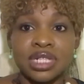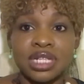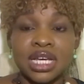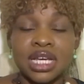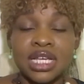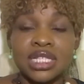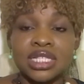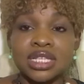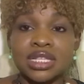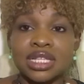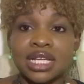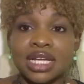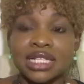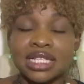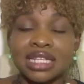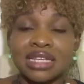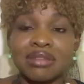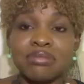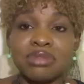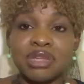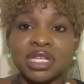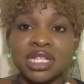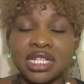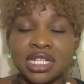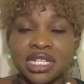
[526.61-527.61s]
So that
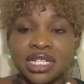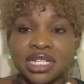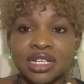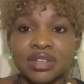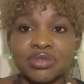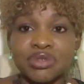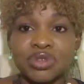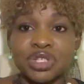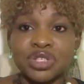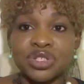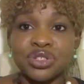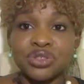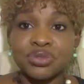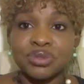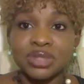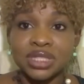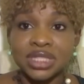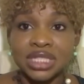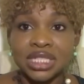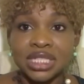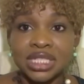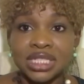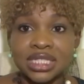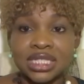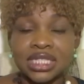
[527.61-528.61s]
immediately
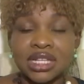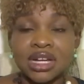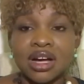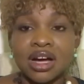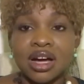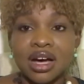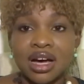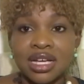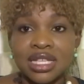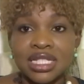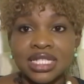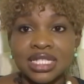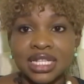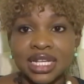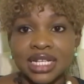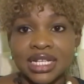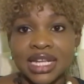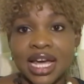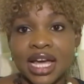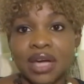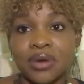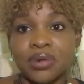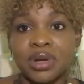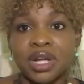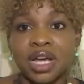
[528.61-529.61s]
reduces the cost that I
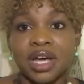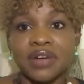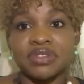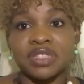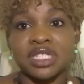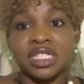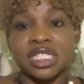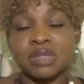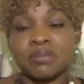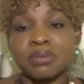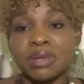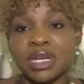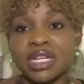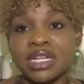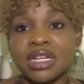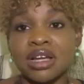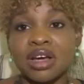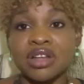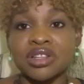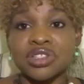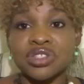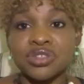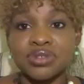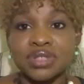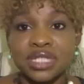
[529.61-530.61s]
would have to spend
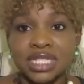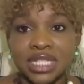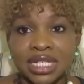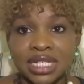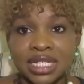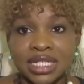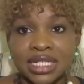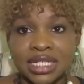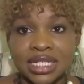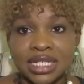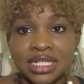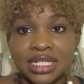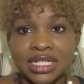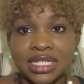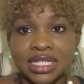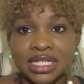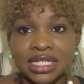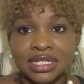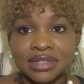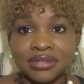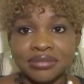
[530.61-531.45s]
on utilities.